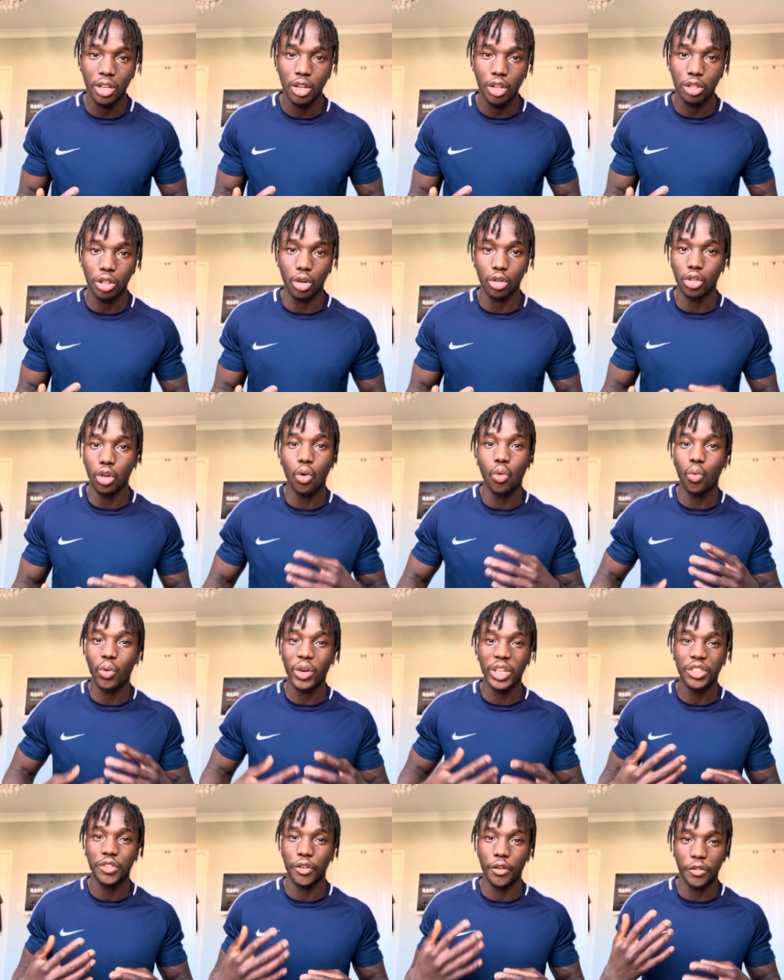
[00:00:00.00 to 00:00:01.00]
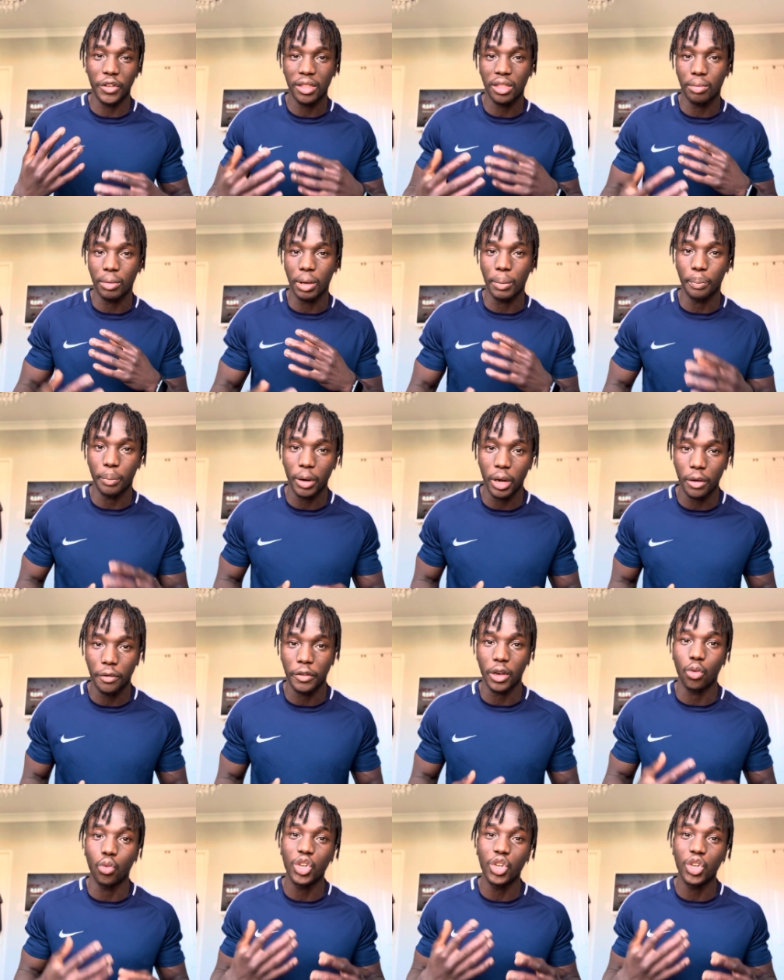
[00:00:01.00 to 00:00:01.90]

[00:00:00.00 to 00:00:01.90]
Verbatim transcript: So don't wish for things to be perfect.